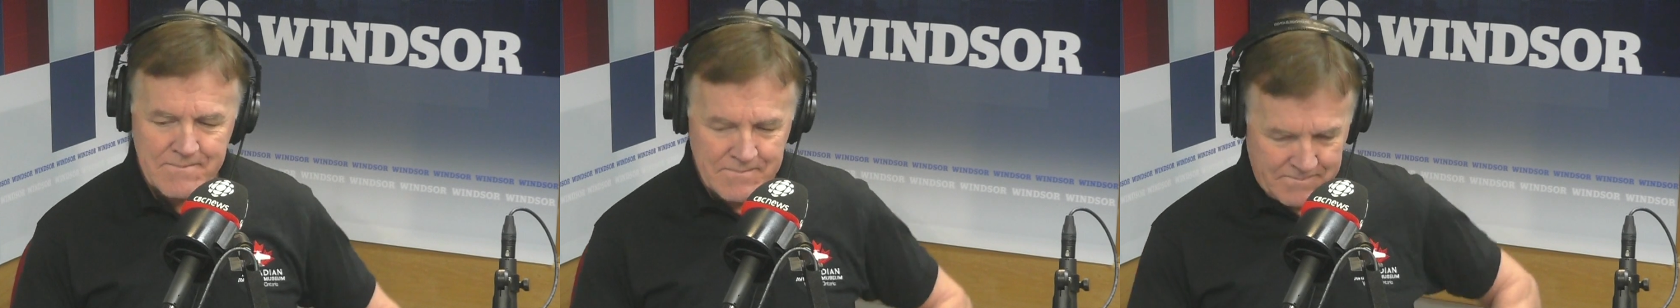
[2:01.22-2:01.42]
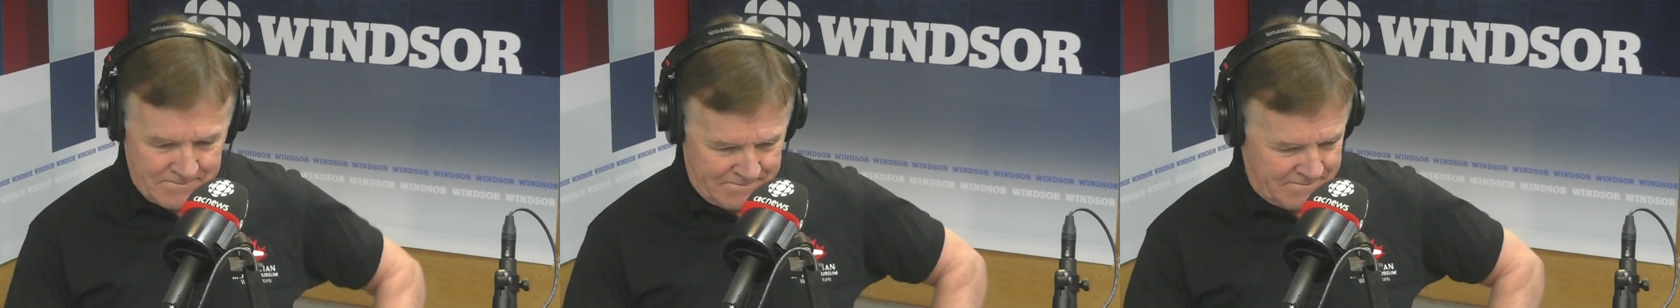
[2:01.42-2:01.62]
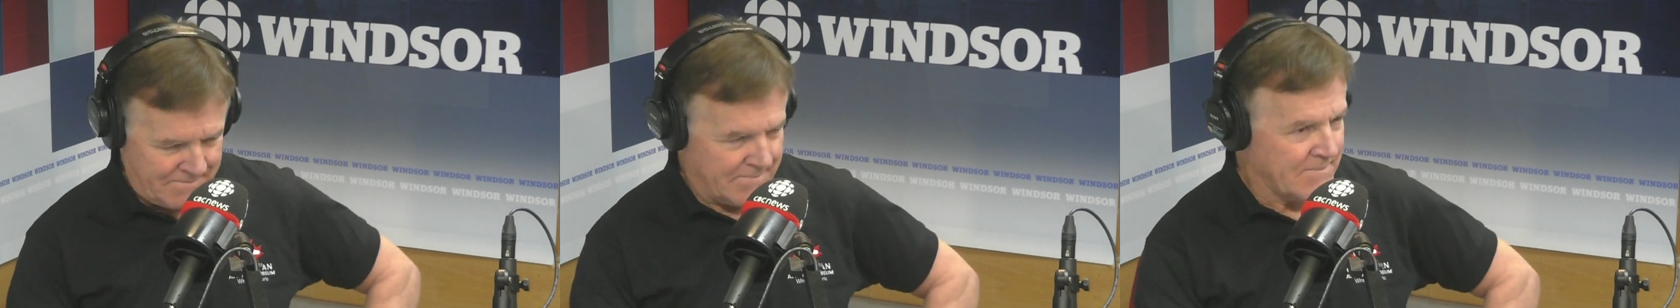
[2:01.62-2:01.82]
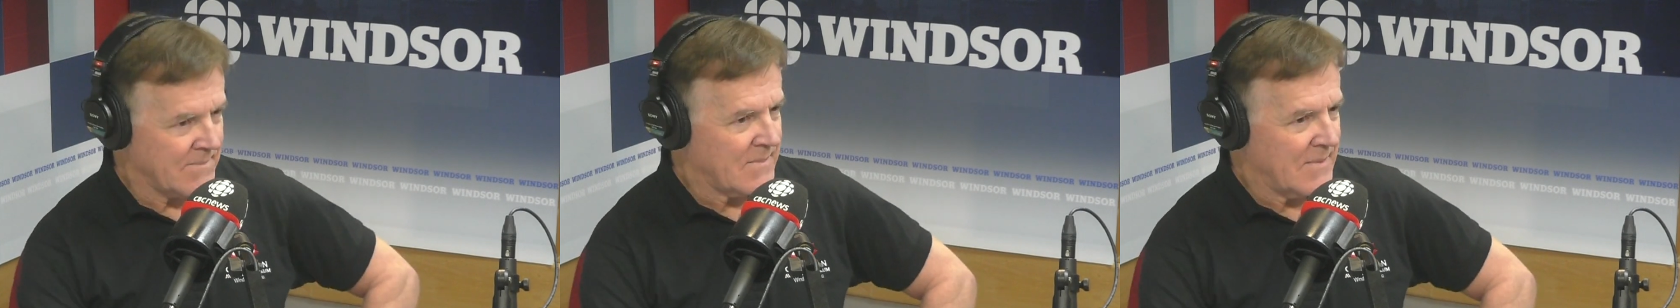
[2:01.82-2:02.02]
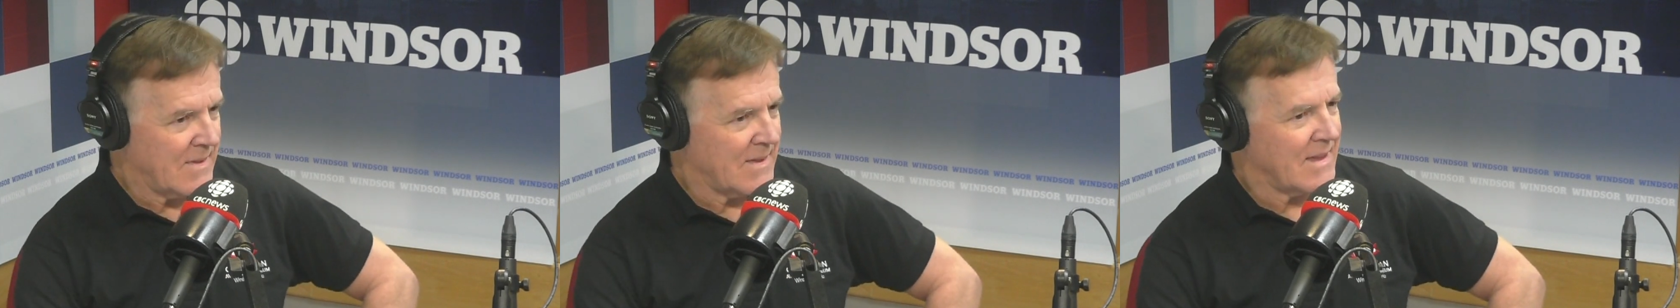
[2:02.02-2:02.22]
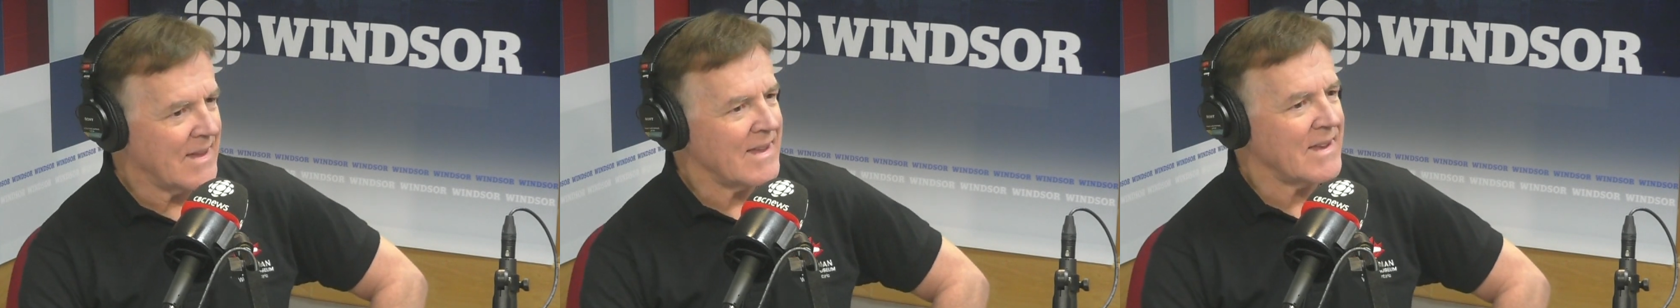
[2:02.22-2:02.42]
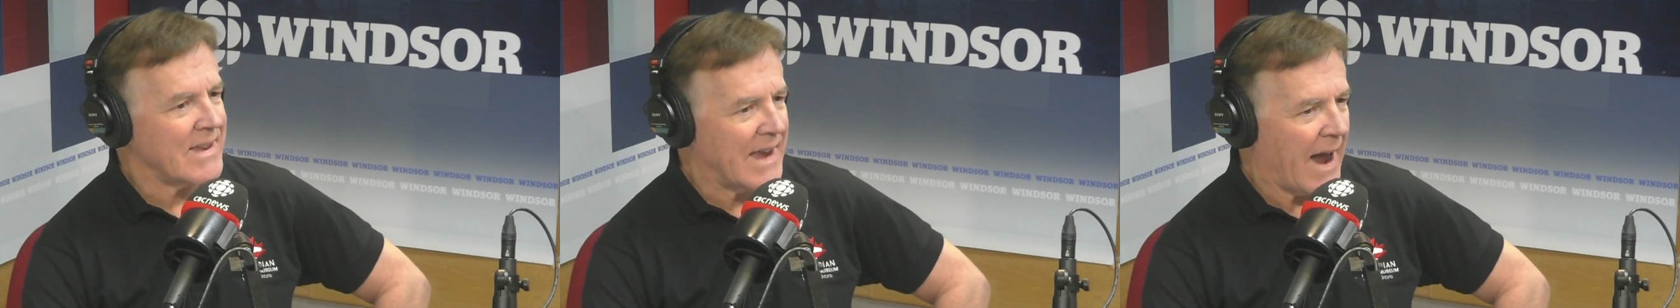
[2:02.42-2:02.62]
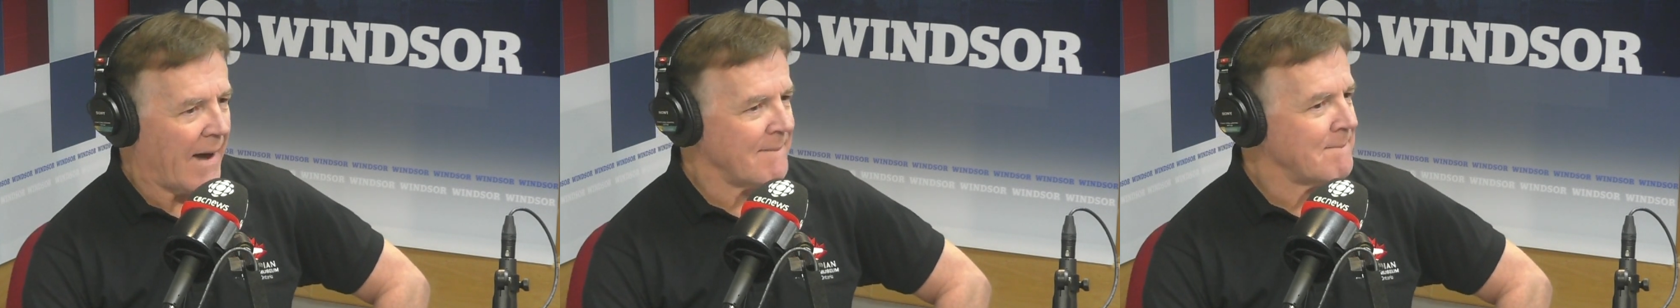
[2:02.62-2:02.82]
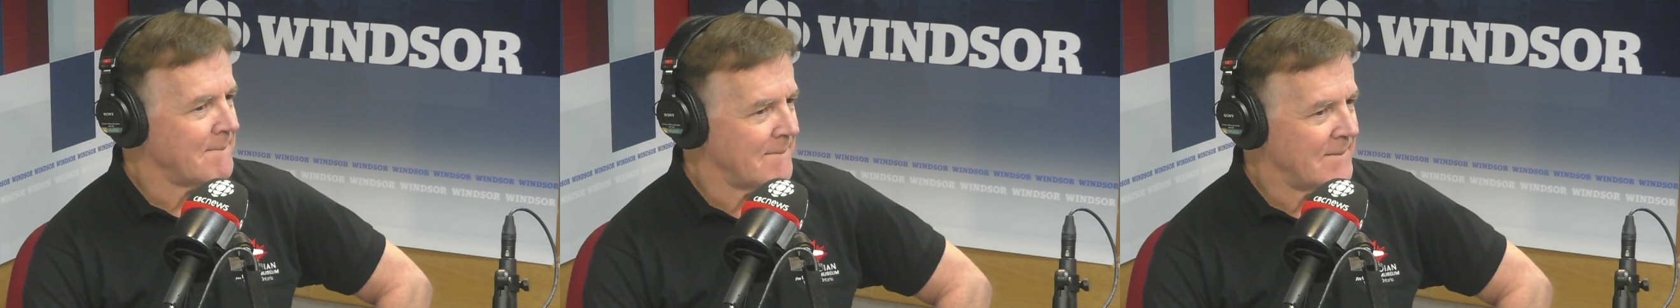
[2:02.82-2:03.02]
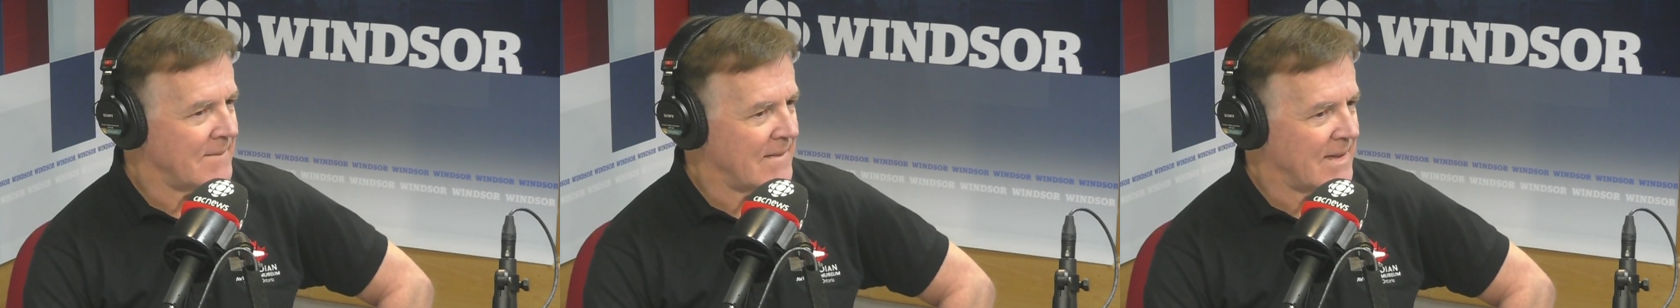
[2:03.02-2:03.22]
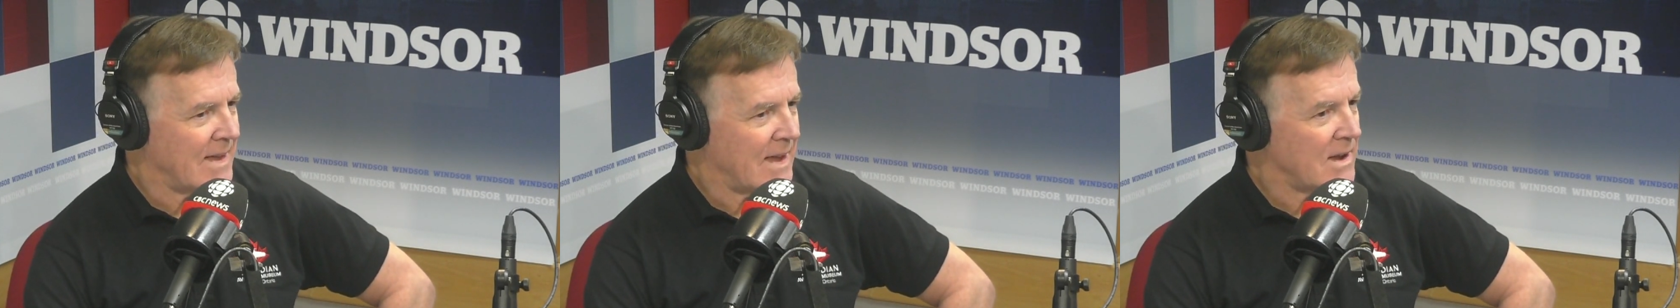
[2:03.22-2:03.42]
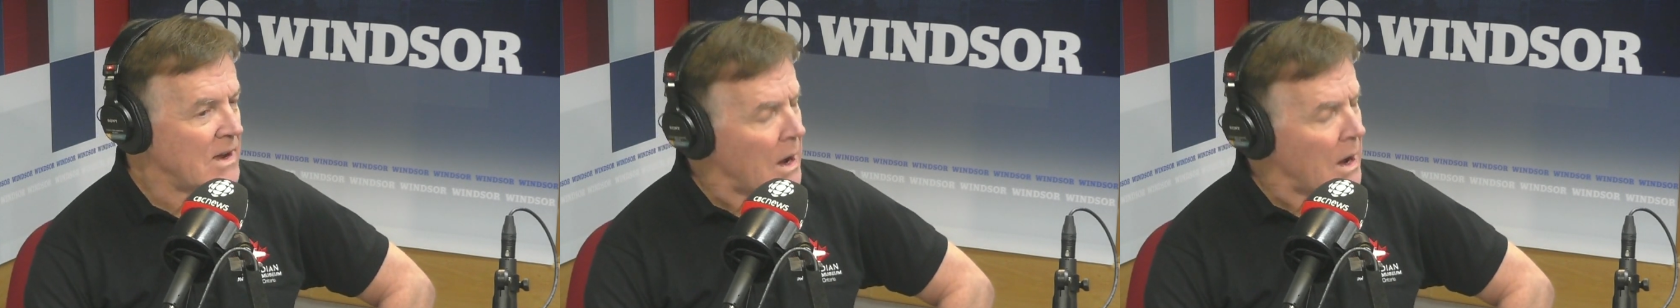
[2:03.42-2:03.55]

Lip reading: and you sound like poop, you still have to talk.